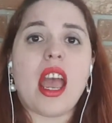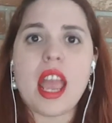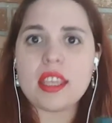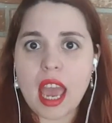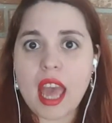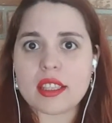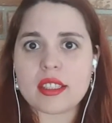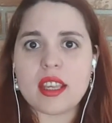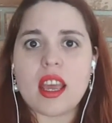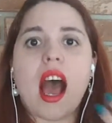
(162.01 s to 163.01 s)
And
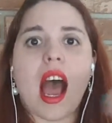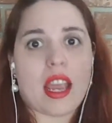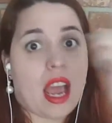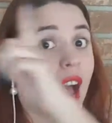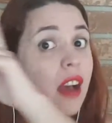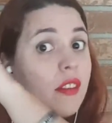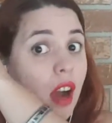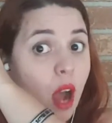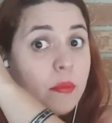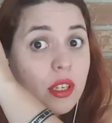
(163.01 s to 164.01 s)
yes, I have
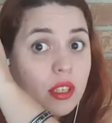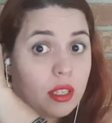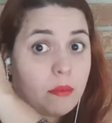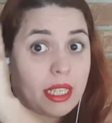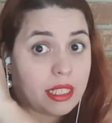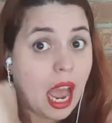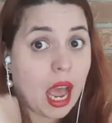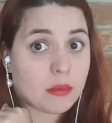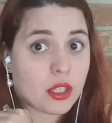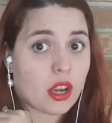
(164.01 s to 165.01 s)
options in my
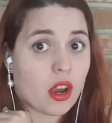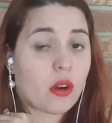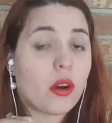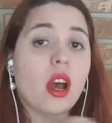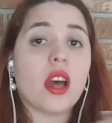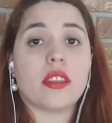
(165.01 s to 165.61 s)
tabs, you know,